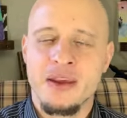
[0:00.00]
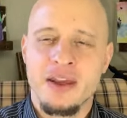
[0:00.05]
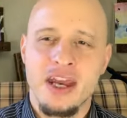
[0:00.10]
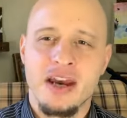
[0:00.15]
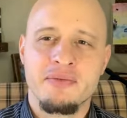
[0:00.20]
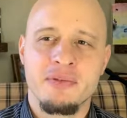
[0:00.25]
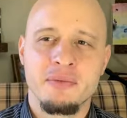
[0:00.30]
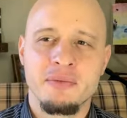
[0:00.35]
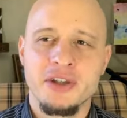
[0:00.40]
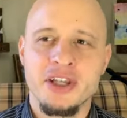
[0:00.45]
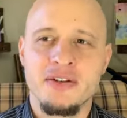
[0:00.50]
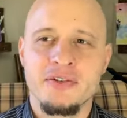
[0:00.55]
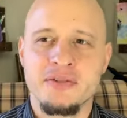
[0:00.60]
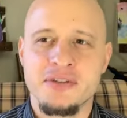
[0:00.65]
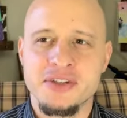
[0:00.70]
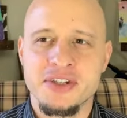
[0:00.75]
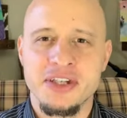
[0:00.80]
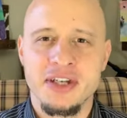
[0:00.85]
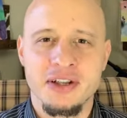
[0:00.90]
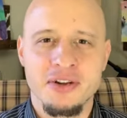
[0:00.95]
Have him leave
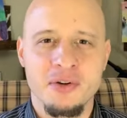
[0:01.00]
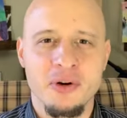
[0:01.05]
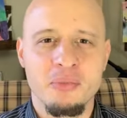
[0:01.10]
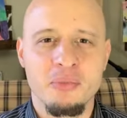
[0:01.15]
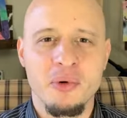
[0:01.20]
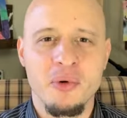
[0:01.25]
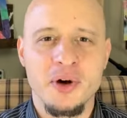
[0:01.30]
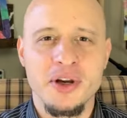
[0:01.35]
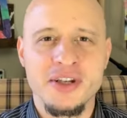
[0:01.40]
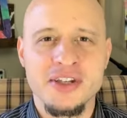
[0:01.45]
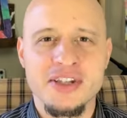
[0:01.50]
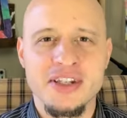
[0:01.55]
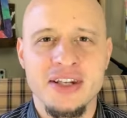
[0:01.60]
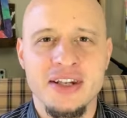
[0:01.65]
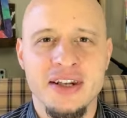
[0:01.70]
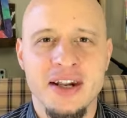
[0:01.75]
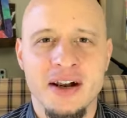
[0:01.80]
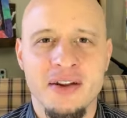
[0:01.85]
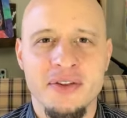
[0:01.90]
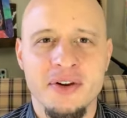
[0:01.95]
and see a little boy
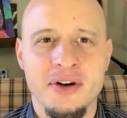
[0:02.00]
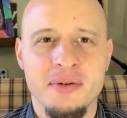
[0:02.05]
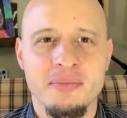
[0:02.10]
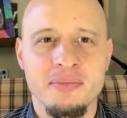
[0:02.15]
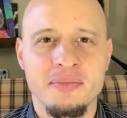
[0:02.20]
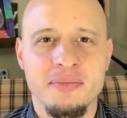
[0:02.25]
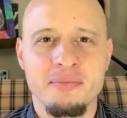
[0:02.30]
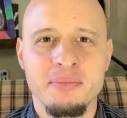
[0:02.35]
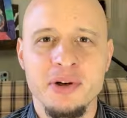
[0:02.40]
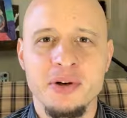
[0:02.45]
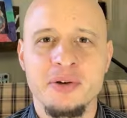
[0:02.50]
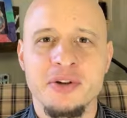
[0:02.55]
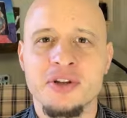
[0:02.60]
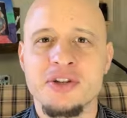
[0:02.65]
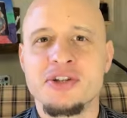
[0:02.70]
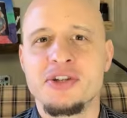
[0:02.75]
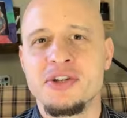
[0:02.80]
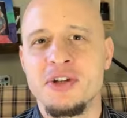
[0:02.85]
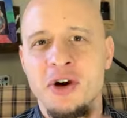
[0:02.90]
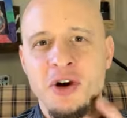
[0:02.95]
sitting out there building a
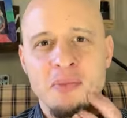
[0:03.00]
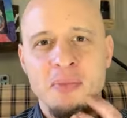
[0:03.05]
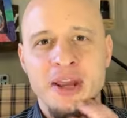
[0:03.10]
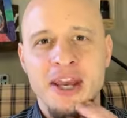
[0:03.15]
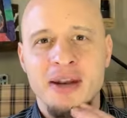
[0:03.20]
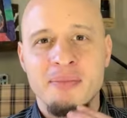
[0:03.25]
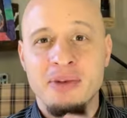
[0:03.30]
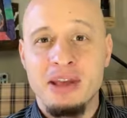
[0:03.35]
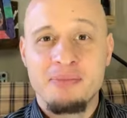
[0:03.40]
snowman.